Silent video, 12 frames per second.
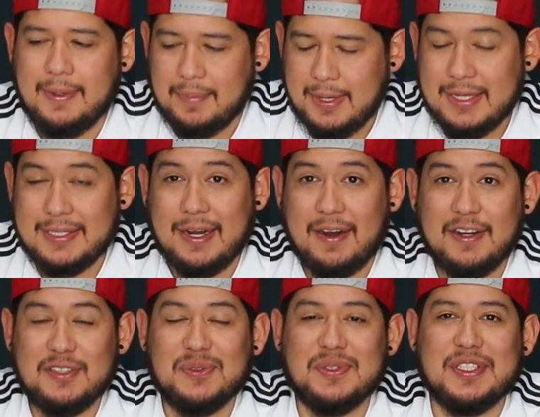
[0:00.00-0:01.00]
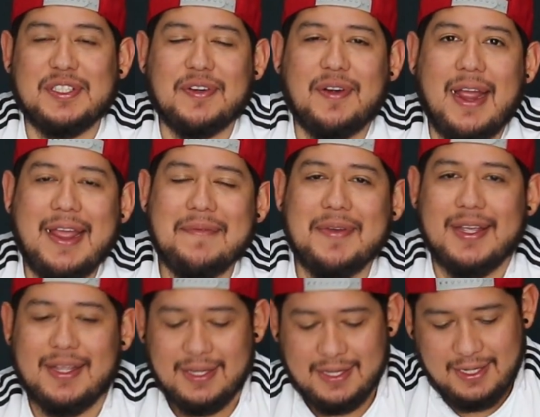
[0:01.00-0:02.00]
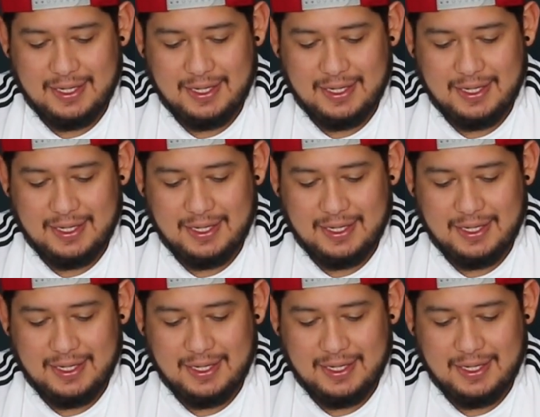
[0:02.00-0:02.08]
And it's hard to describe it.